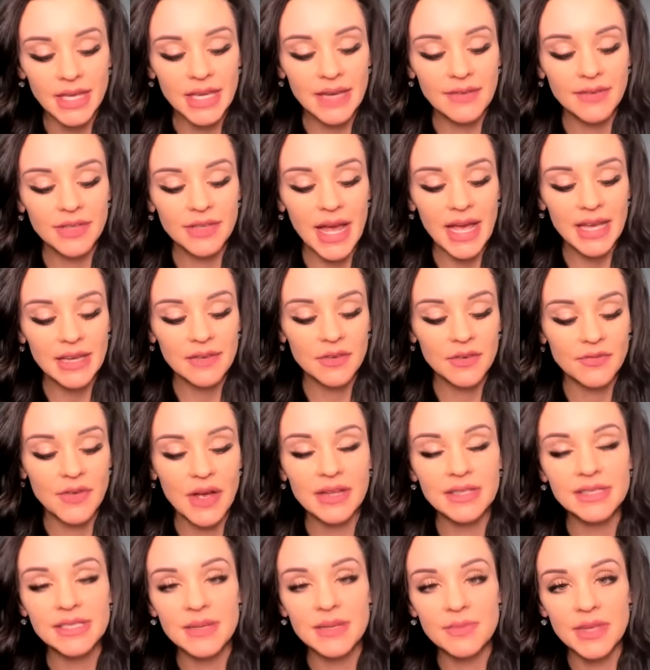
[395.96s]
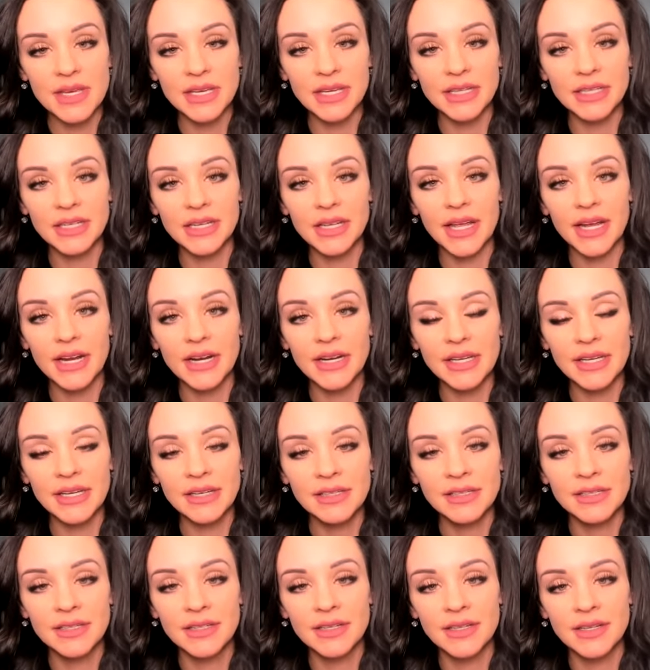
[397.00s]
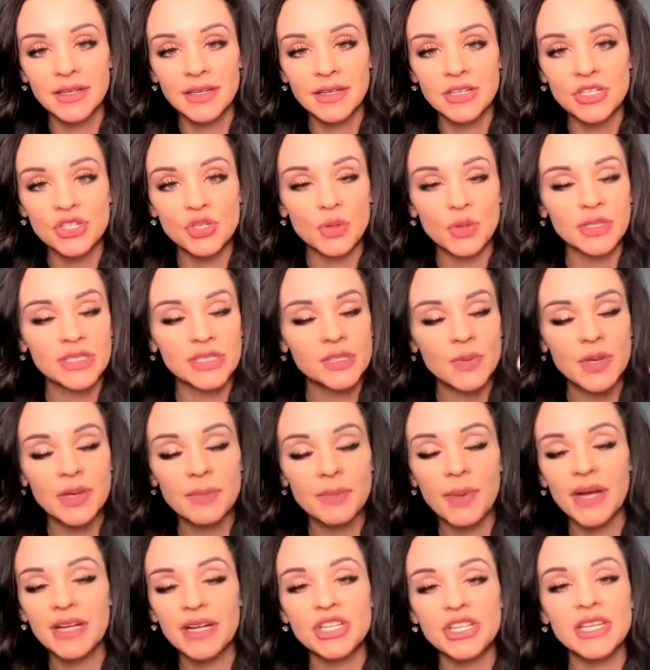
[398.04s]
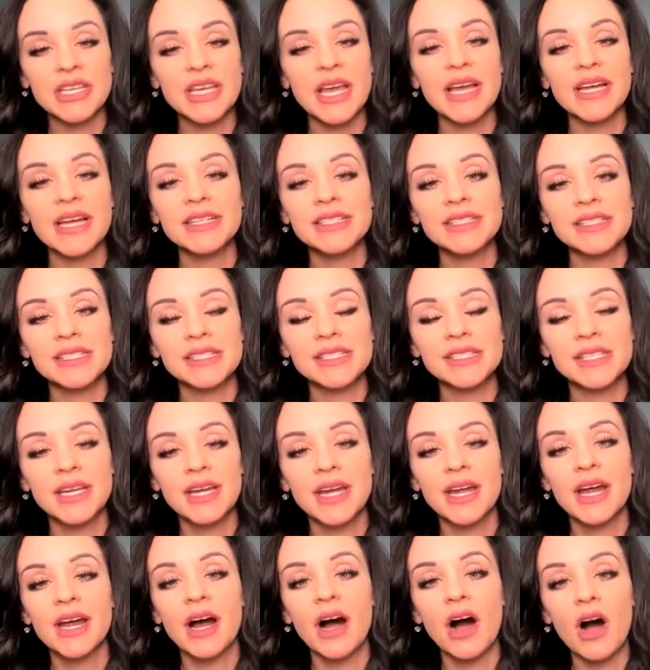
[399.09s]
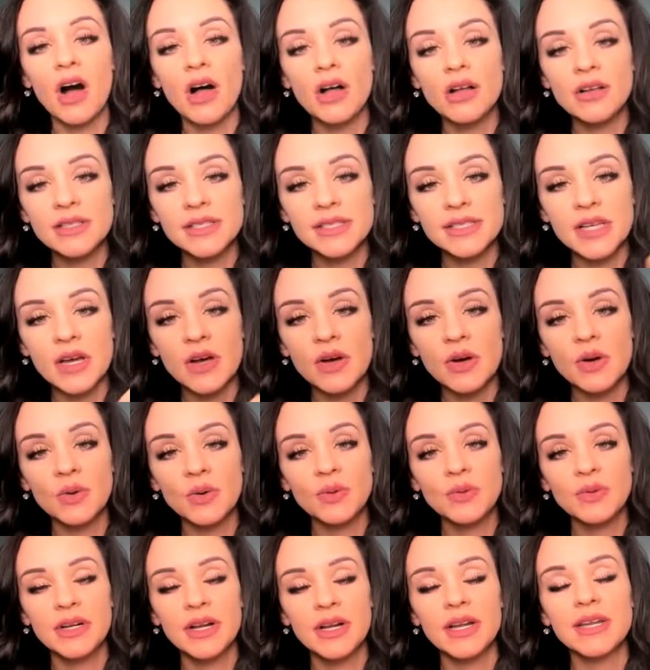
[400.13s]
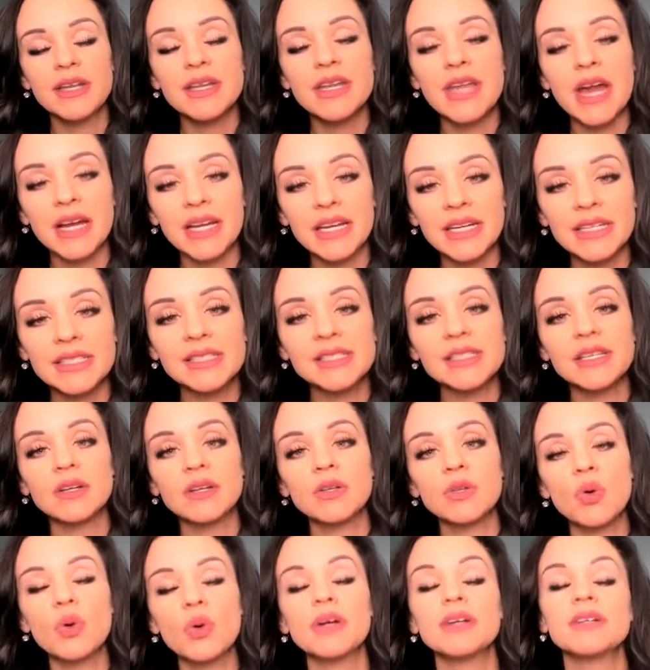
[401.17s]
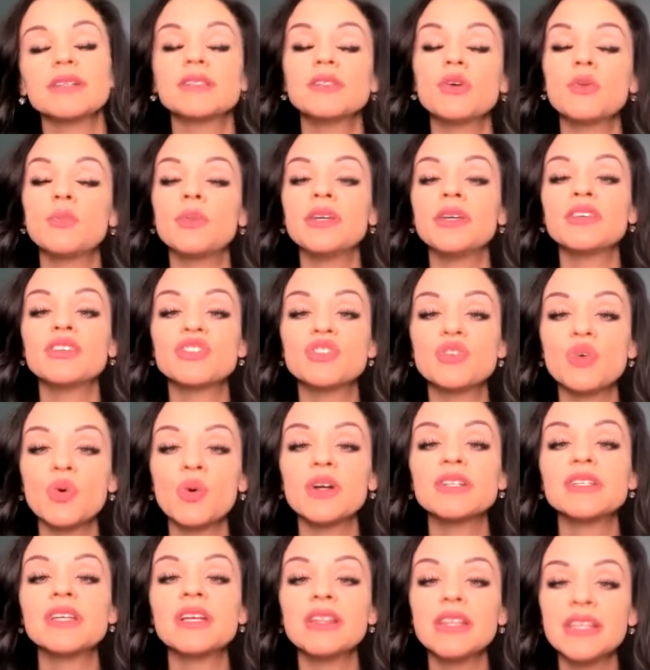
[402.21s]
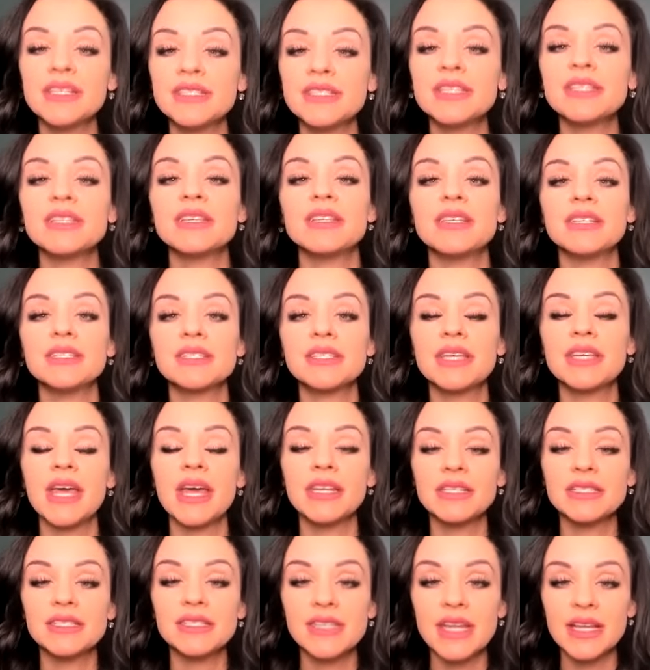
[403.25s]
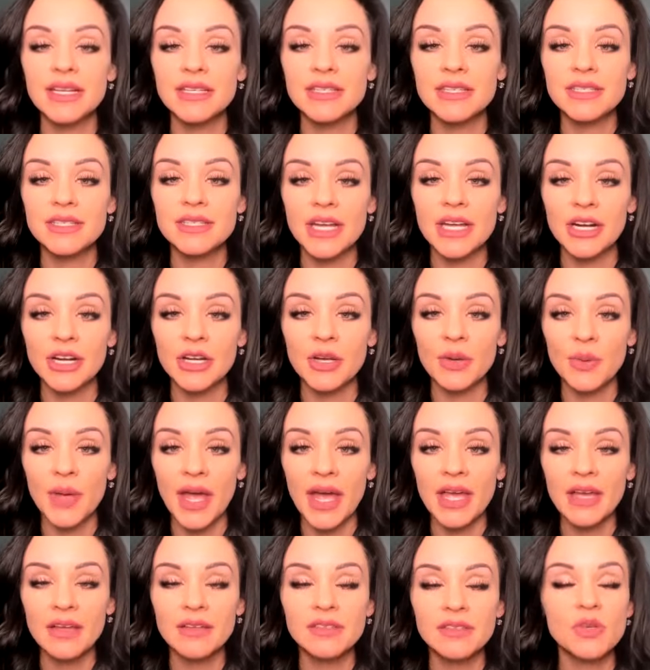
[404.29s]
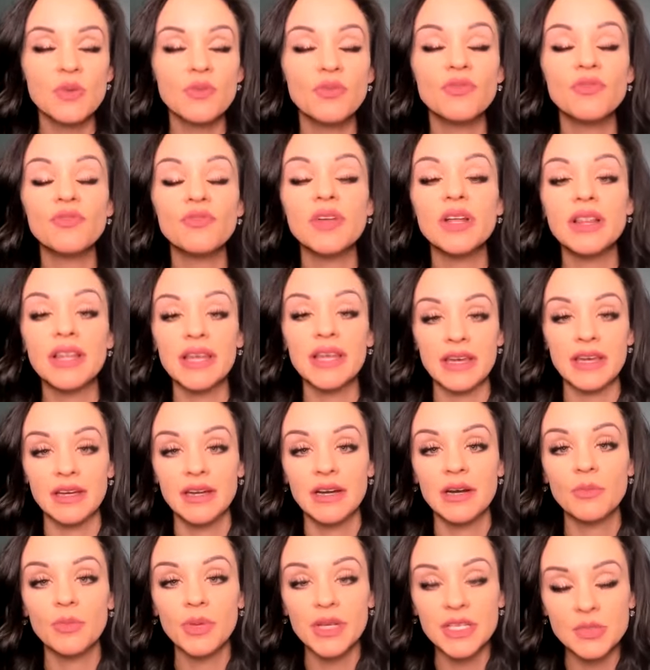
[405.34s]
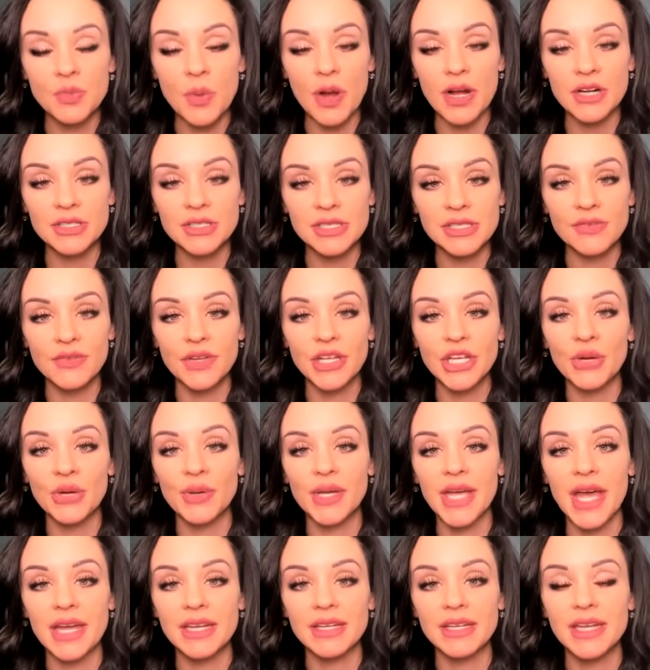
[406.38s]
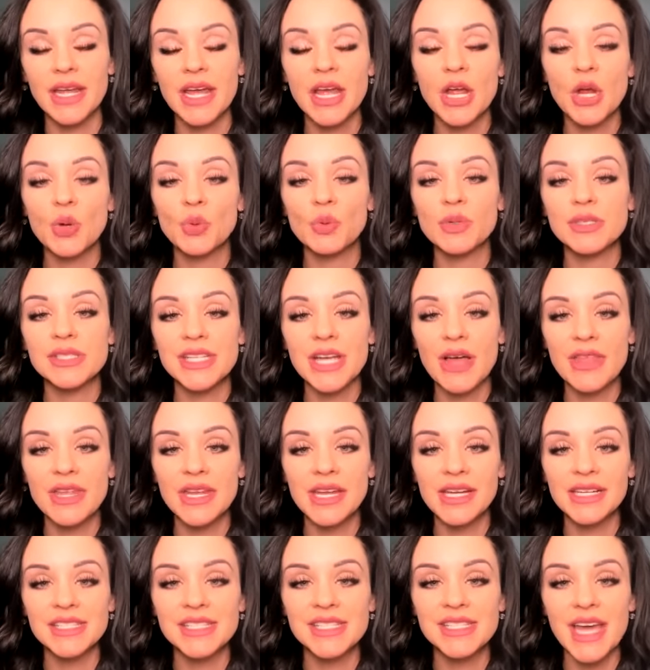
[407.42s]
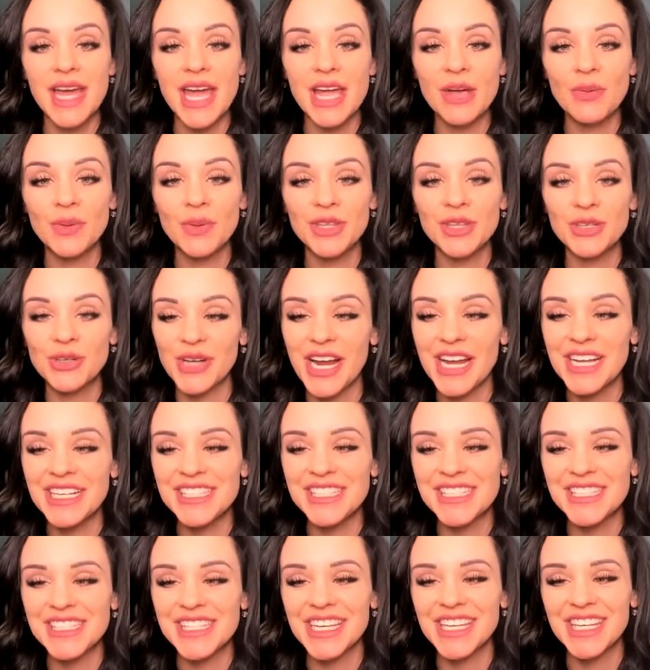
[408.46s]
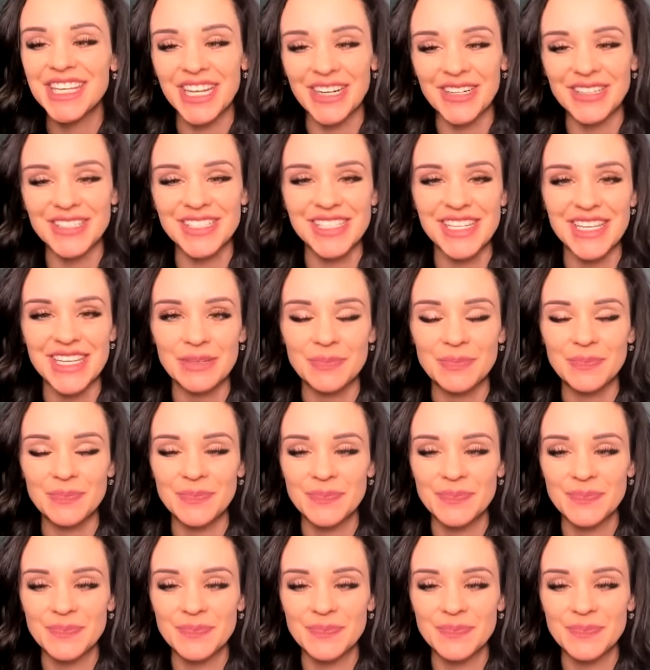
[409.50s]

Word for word: Give a like if you found something in clarity. Short, sweet, punchy, yes. Also, nuggets galore. So be sure to listen to this again as necessary, okay? As you feel it, please watch this video again. We'll see you on the next day with Grace Kyrsti.